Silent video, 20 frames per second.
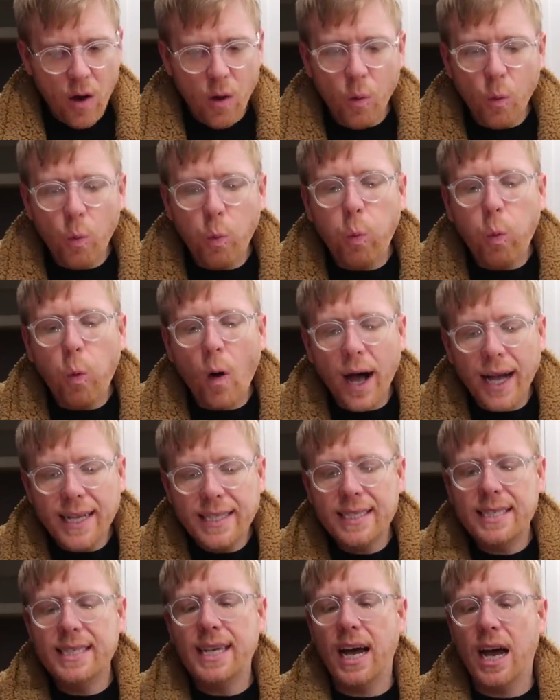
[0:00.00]

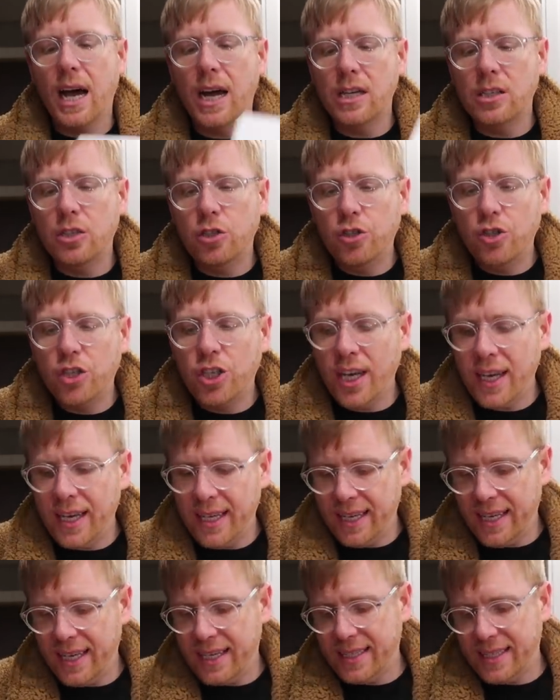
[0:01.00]
What a
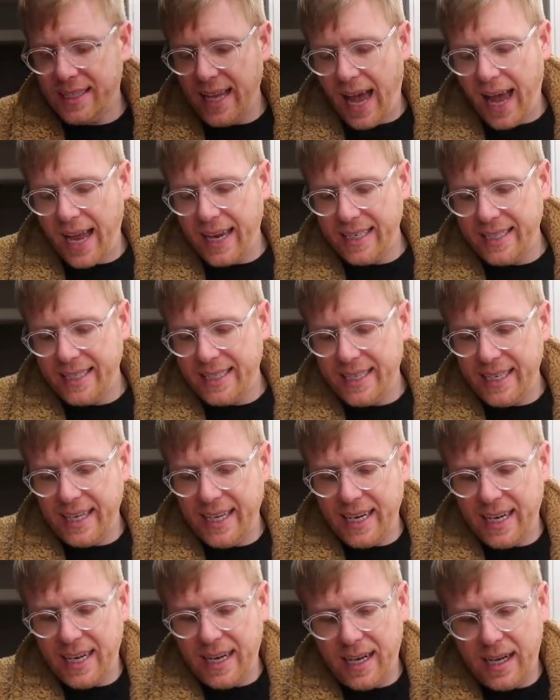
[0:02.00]
genius
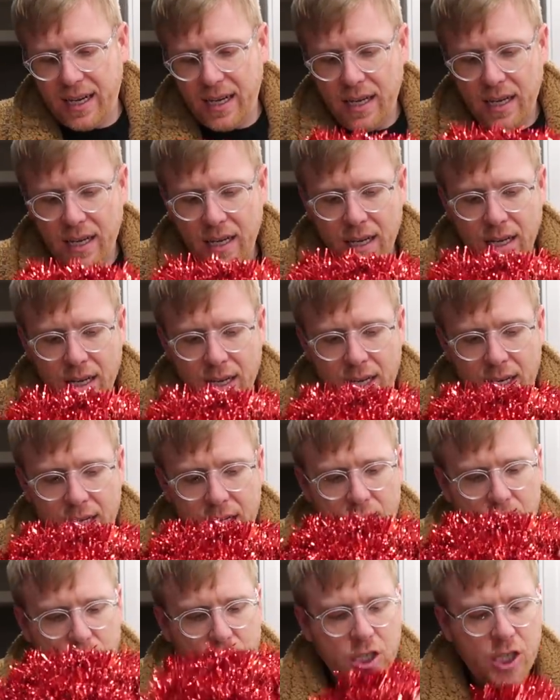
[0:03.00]
idea.
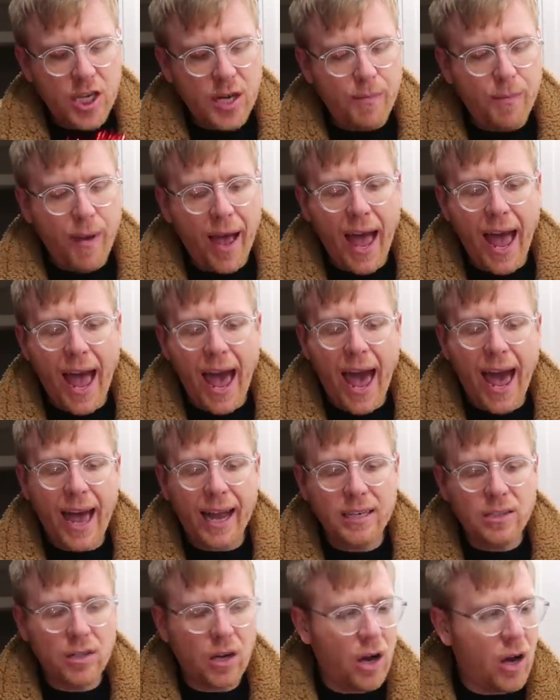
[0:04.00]
She
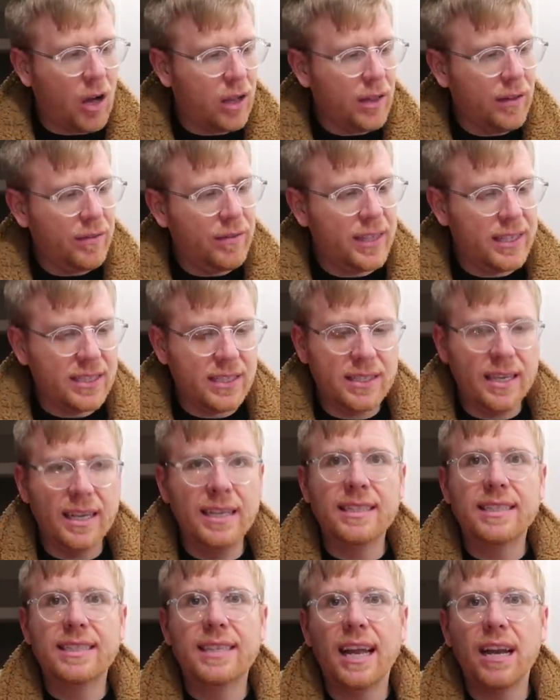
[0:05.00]
packed all of this.
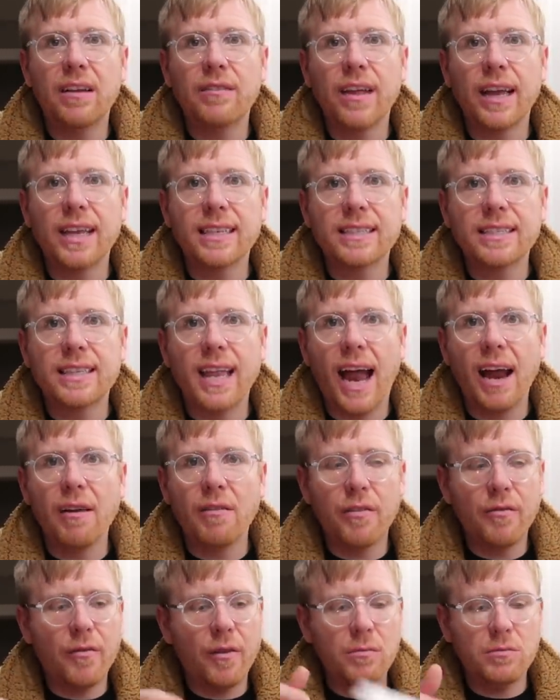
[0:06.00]
Instead of like
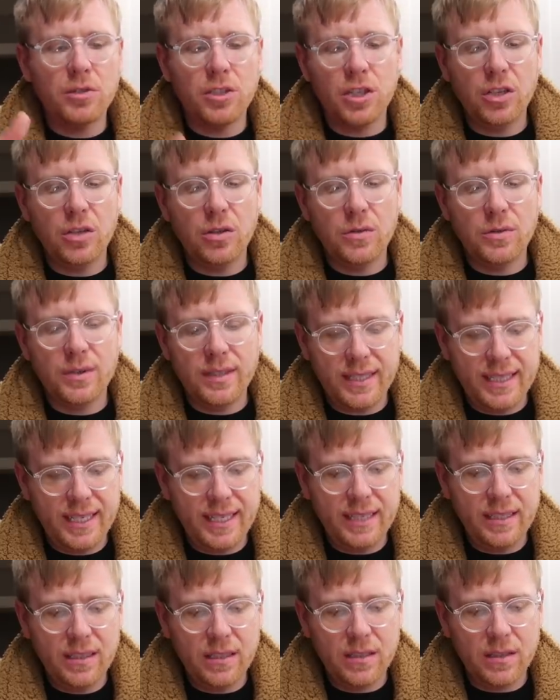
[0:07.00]
styrofoam, she used
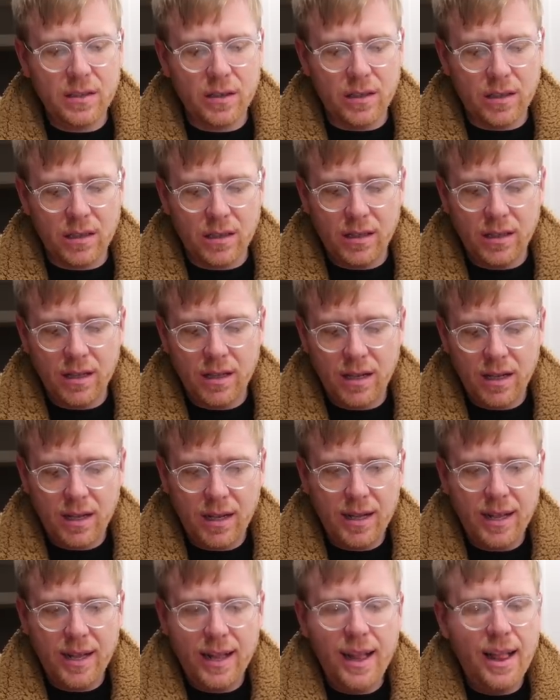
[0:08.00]
tinsel.
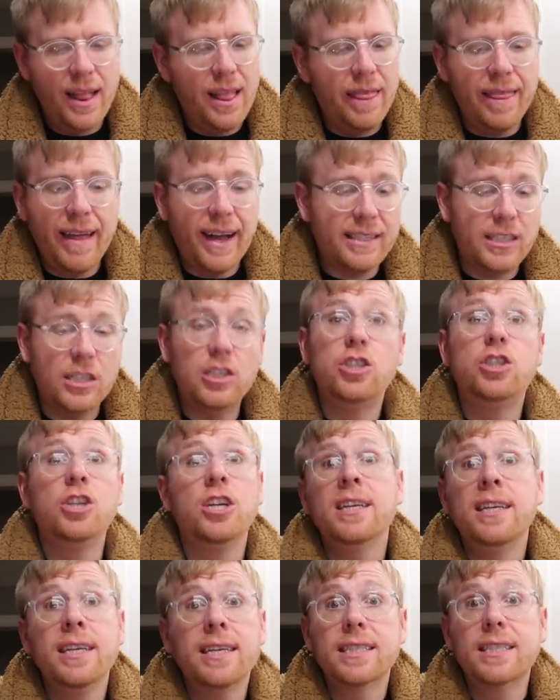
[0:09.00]
That's a
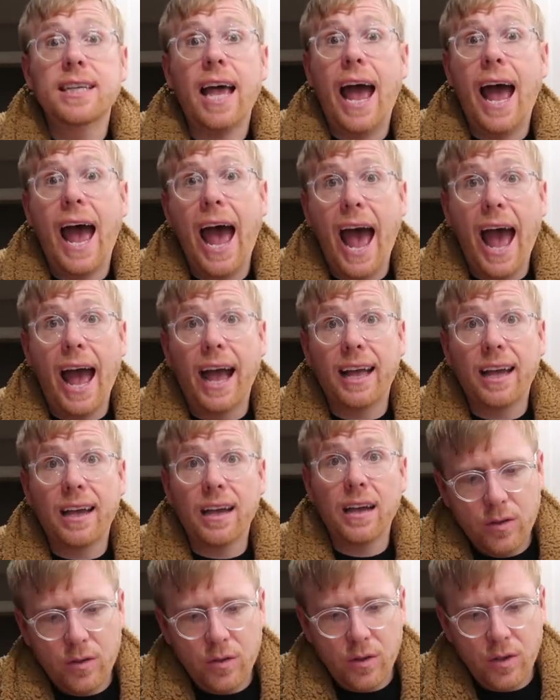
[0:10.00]
genius hack.
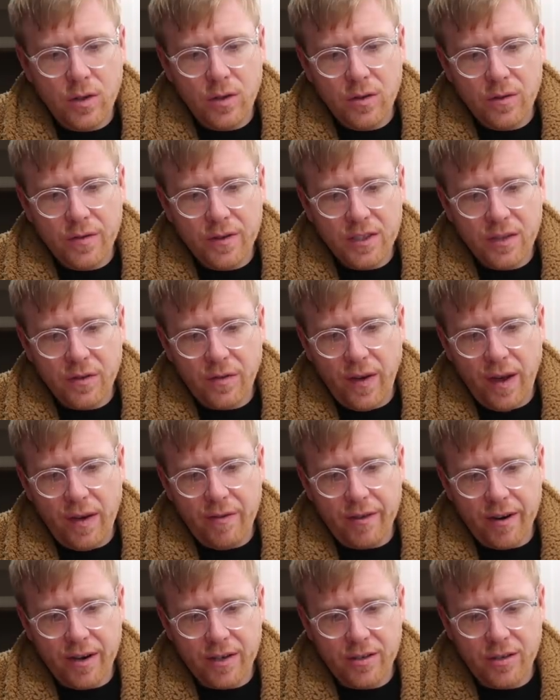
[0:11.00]
Do the universe a
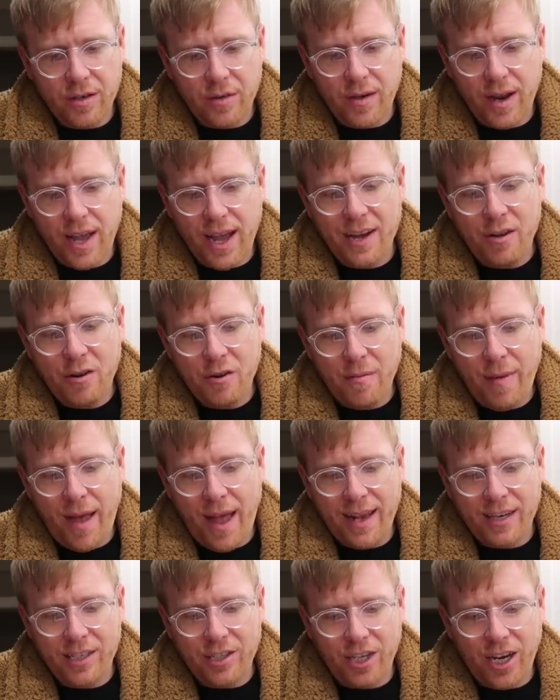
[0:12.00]
favor. Don't hide your
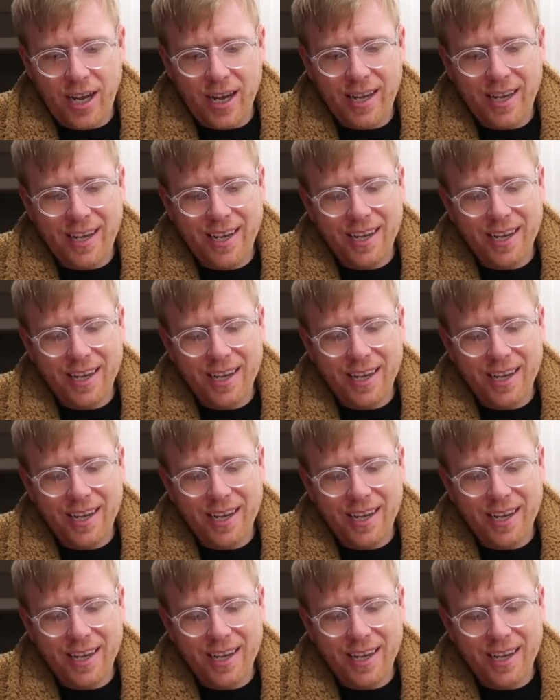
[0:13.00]
magic.